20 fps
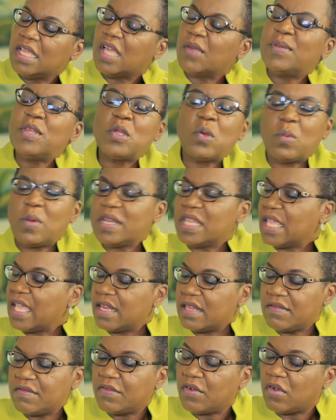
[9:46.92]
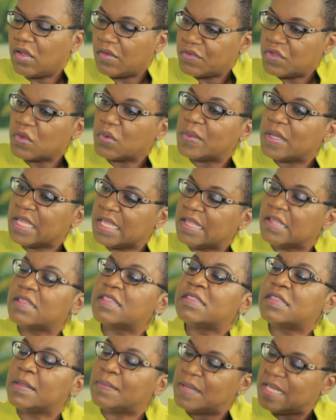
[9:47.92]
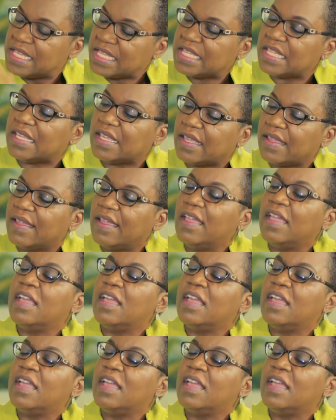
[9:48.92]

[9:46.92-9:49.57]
and we don't want to get involved. So we simply say,